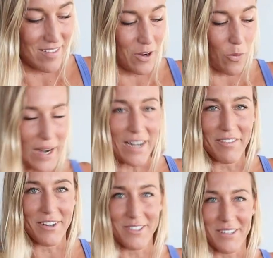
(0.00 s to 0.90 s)
I'm the queen
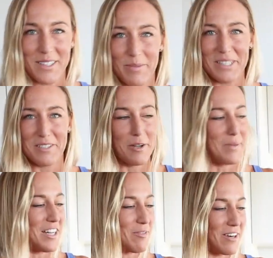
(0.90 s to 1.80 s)
of those recipes. So
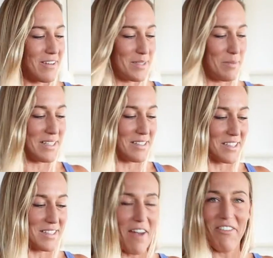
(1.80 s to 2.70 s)
many of my recipes are
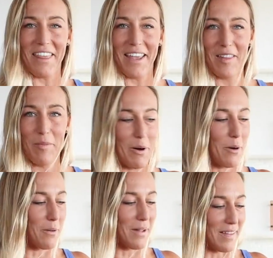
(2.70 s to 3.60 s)
just everything in the
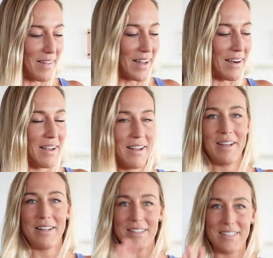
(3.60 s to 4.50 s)
bowl and then
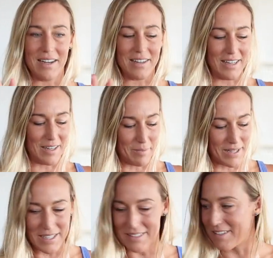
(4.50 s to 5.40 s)
done in a
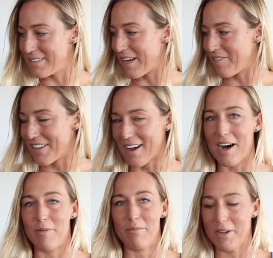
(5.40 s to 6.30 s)
minute. So same with the
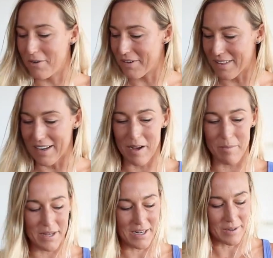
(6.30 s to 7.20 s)
almond milk and the
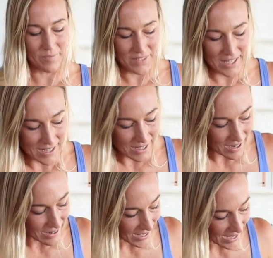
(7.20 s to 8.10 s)
nut butter.
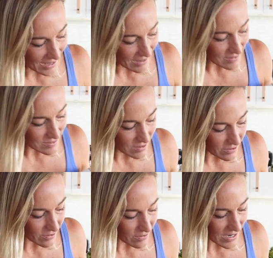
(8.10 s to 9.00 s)
Okay,
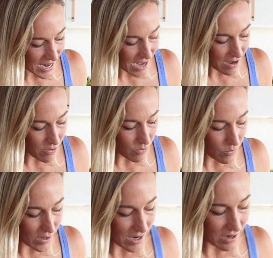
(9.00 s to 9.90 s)
so now
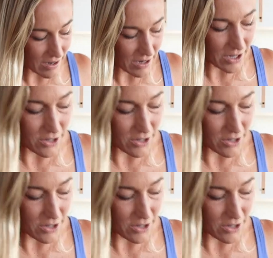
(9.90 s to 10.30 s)
we are going to